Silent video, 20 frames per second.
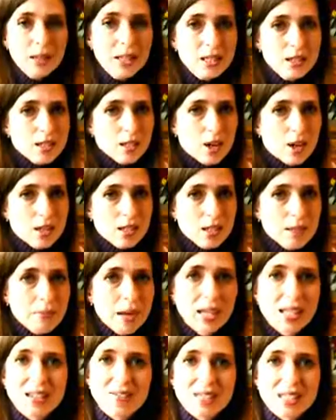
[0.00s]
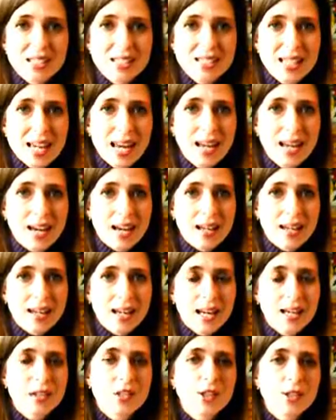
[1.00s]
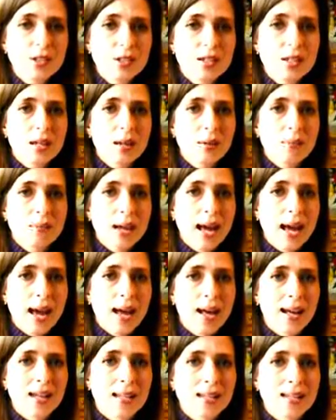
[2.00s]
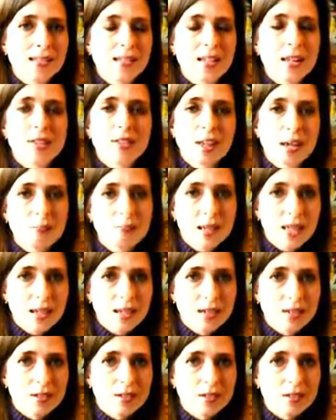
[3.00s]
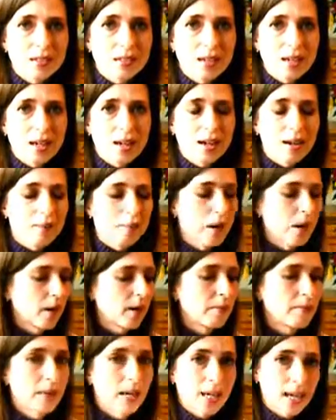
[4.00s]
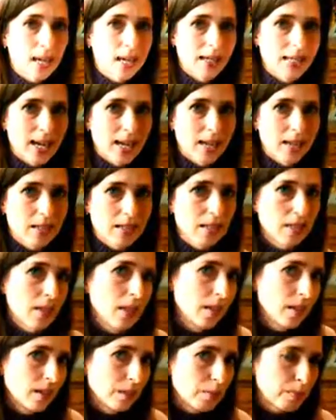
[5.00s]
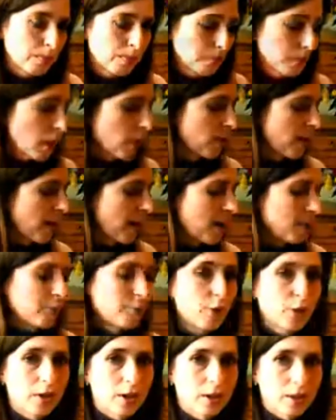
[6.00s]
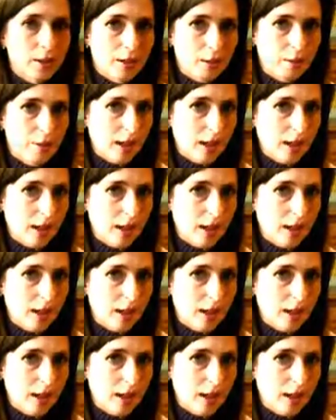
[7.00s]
some of these cards I might even scan and use them as thumbnails on my contact program for the